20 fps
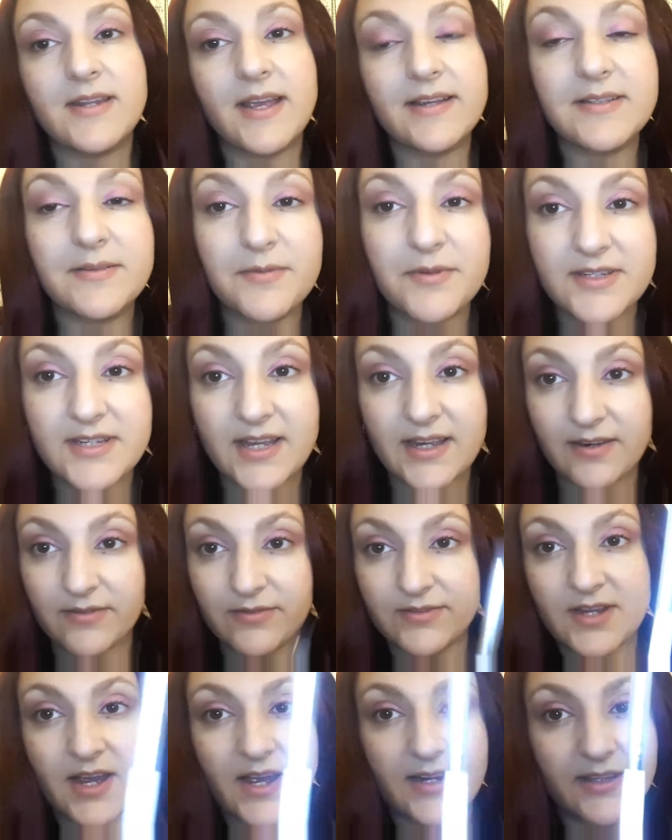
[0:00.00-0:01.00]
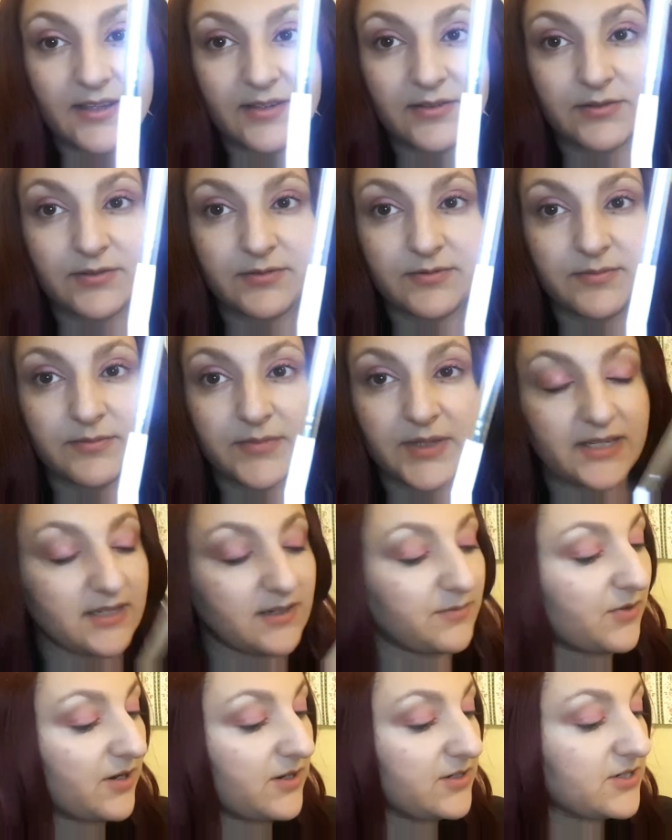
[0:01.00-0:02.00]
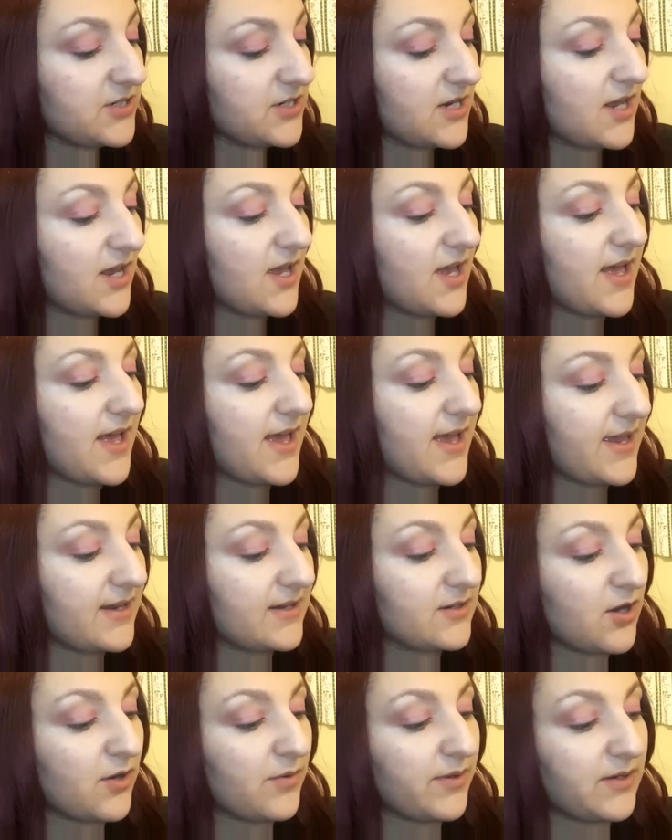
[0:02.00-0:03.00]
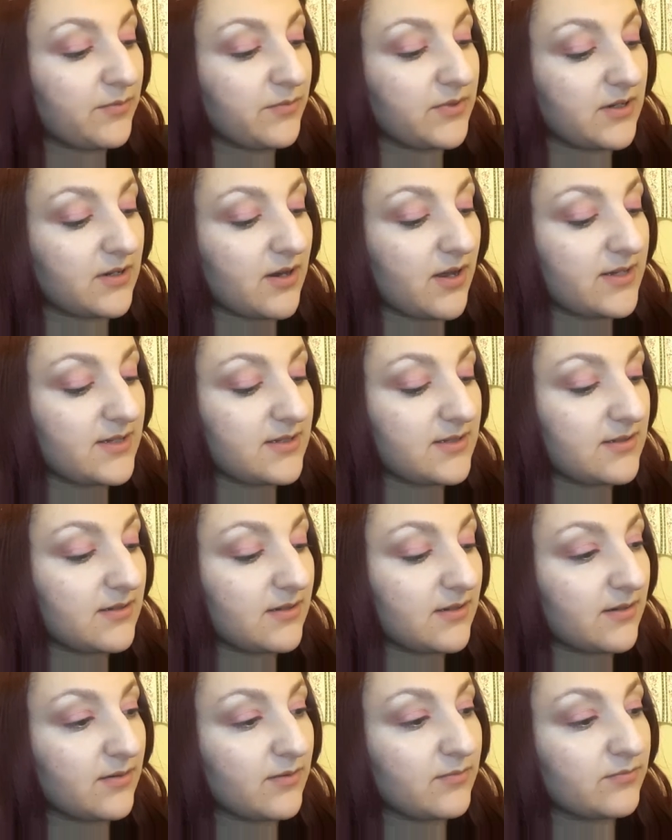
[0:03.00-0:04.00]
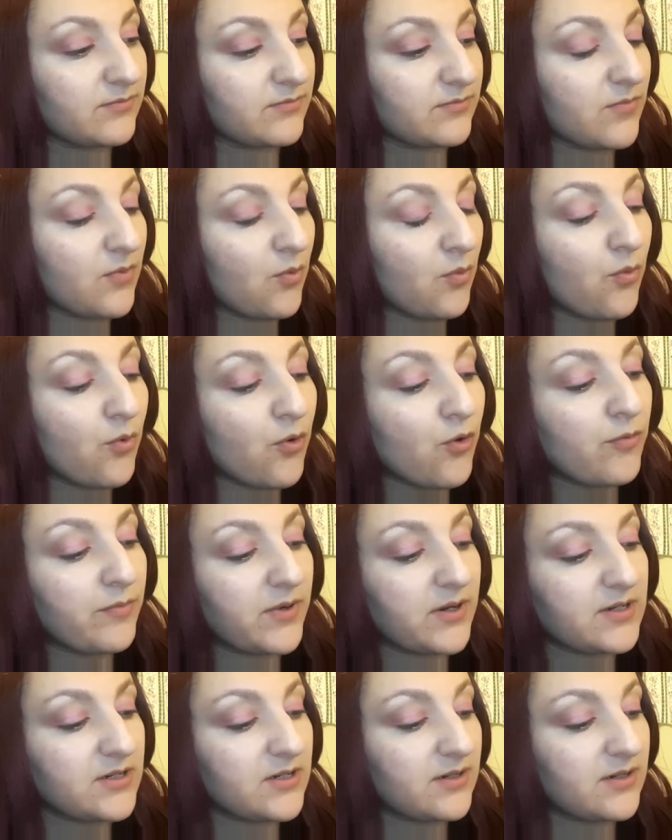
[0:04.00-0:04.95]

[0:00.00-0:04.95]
Next I want to take a tiny little blending brush and go in with a nice warm